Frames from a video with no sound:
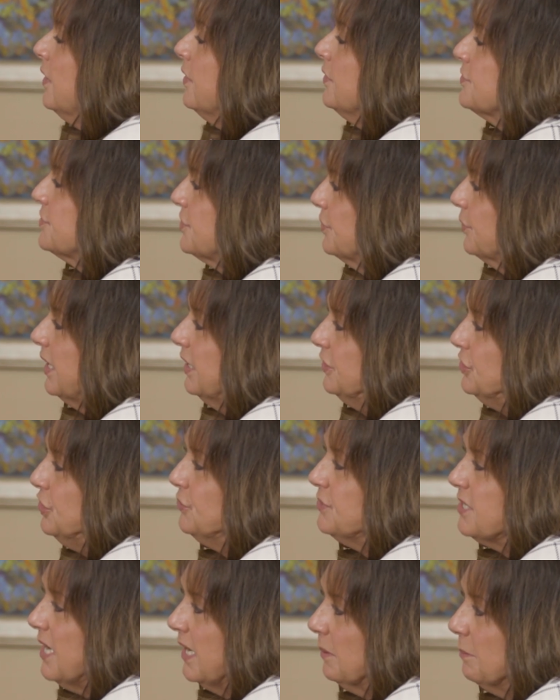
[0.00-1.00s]
So can you
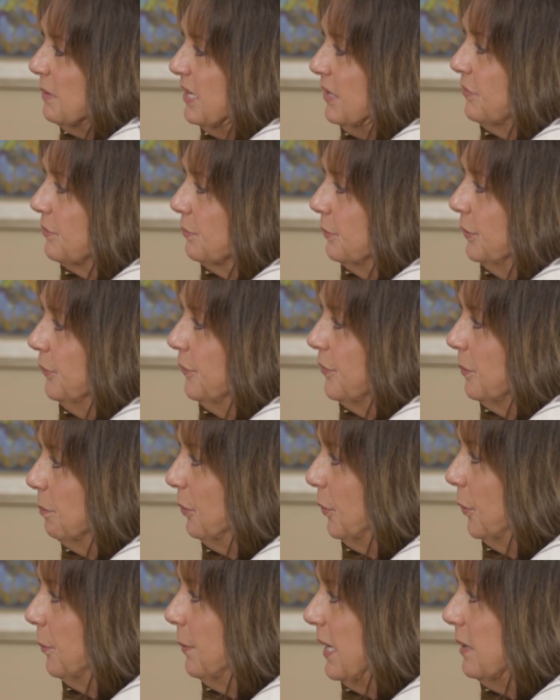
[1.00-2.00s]
take me through the
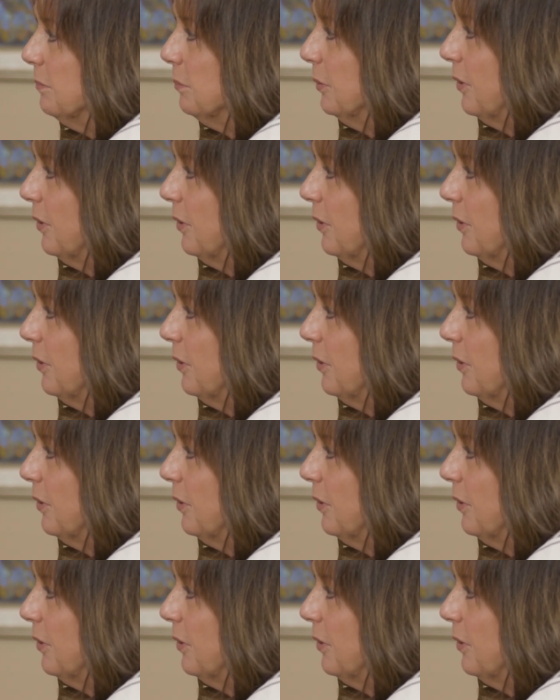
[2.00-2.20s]
probate